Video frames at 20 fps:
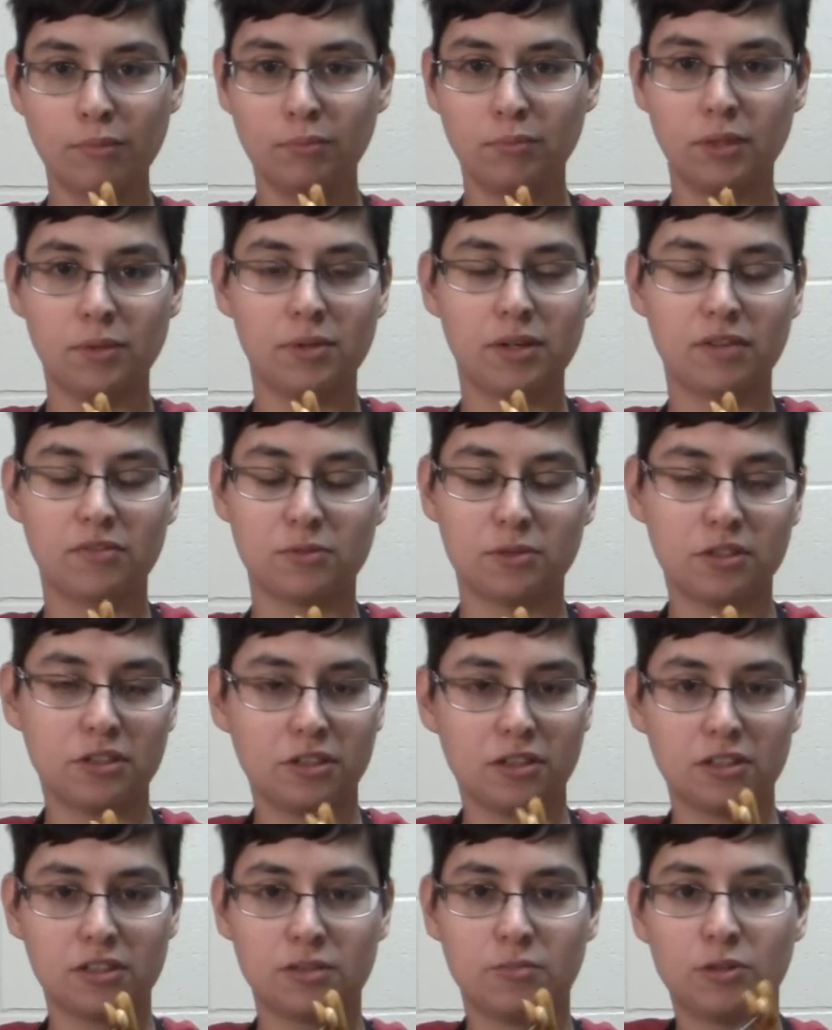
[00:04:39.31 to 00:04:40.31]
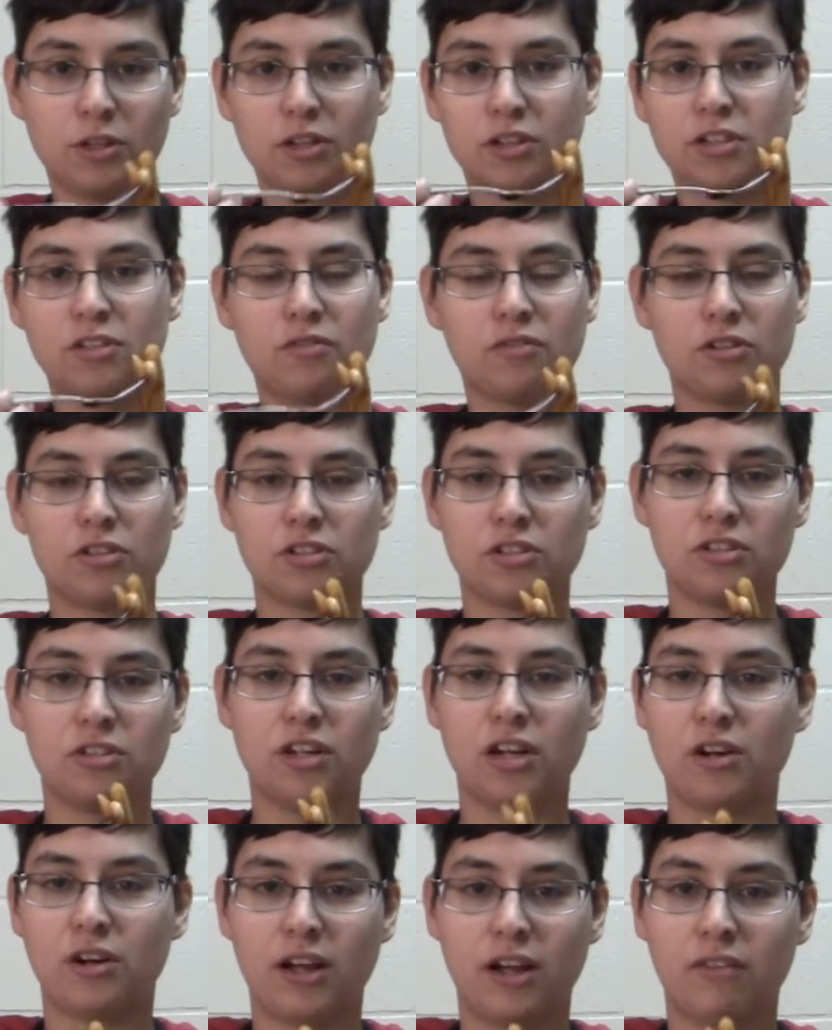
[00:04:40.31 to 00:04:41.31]
Maybe you have some cookies for
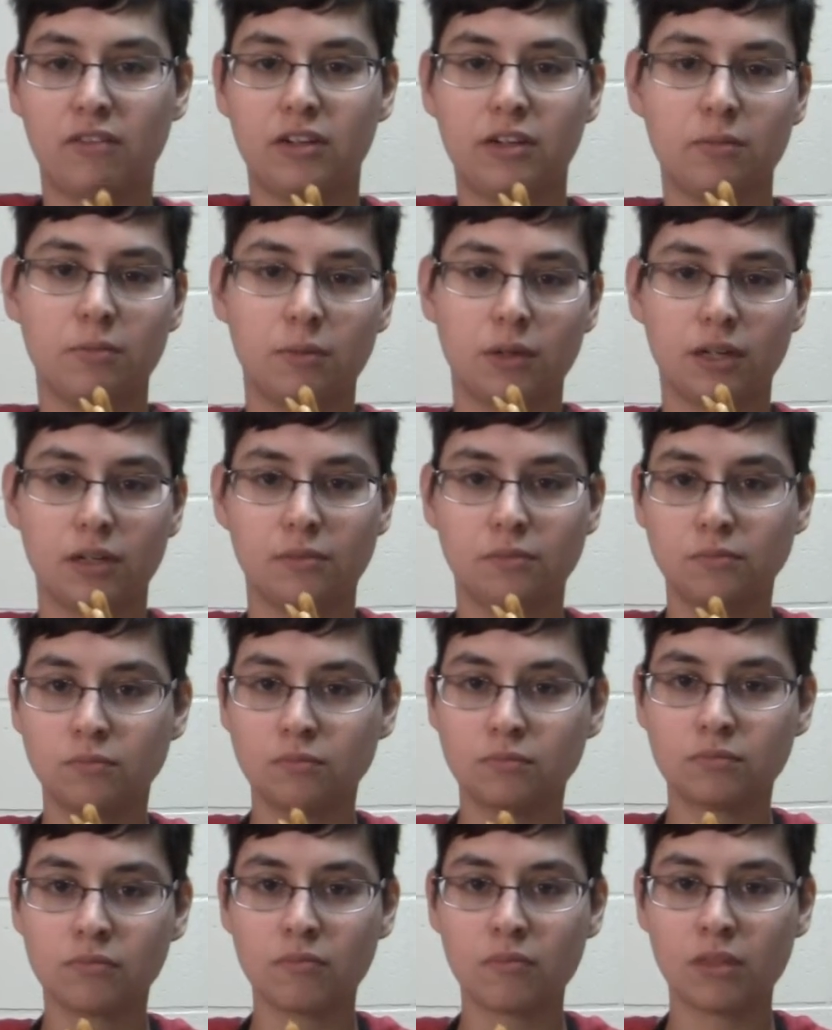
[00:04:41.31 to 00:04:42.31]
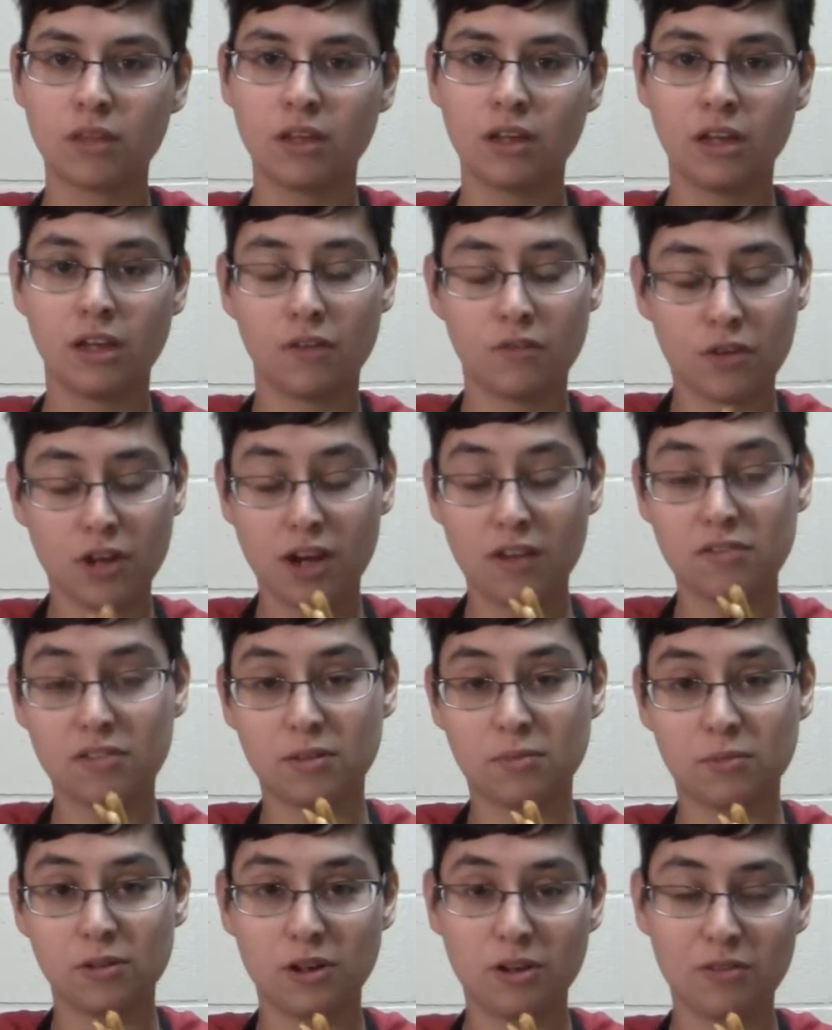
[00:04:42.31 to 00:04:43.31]
dessert. I don't have any, but if you have
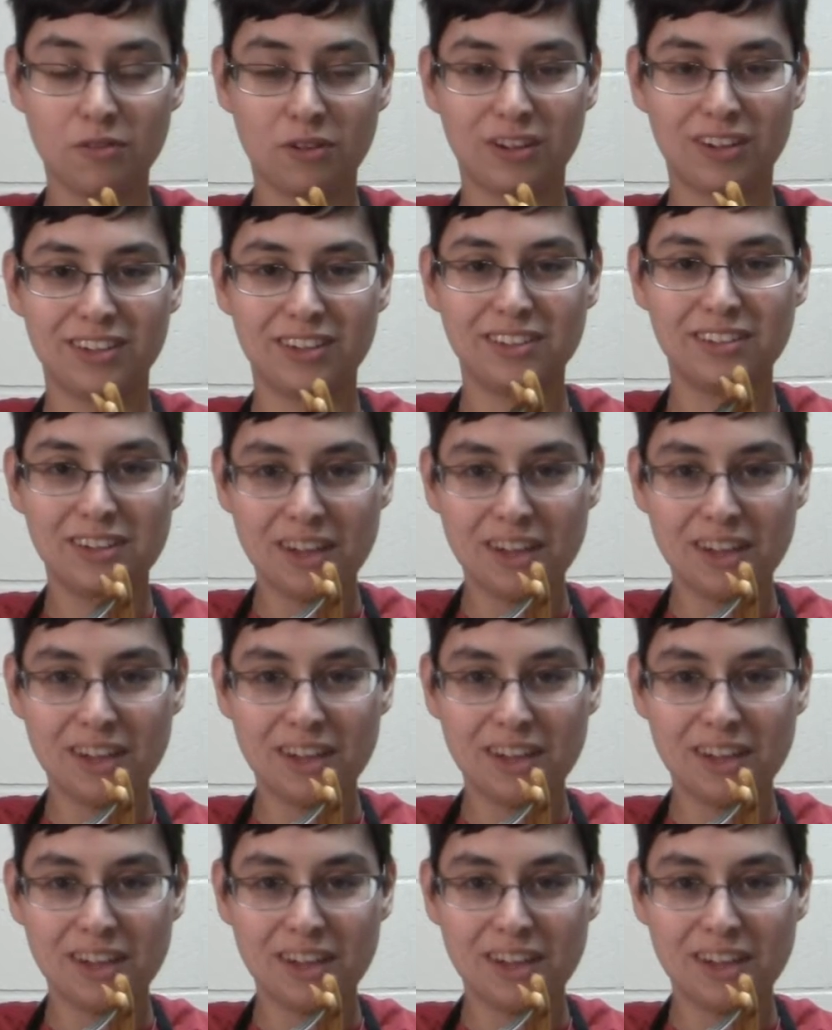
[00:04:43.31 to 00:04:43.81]
some, go for it.